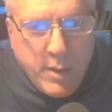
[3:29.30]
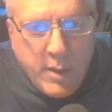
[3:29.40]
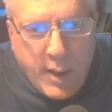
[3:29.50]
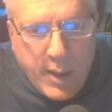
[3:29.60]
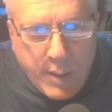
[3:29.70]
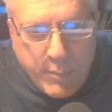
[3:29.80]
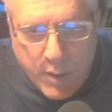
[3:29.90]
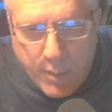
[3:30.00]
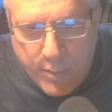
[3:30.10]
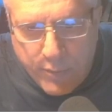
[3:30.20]
and I'm
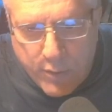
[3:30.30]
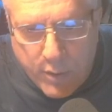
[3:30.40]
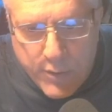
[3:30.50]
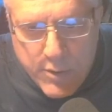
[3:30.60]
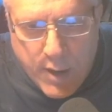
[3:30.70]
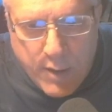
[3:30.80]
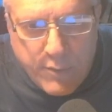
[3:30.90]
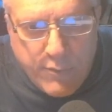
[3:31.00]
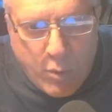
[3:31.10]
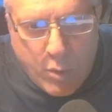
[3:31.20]
going to preserve a shot on the
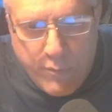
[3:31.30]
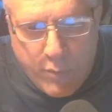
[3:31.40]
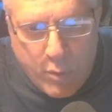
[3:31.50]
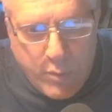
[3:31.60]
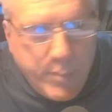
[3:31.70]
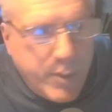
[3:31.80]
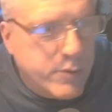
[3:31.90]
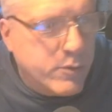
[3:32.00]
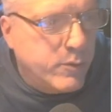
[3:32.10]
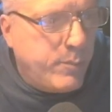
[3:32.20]
4. 4 would be my
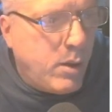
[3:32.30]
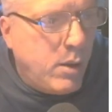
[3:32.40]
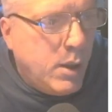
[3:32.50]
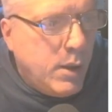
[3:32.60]
entrance ball.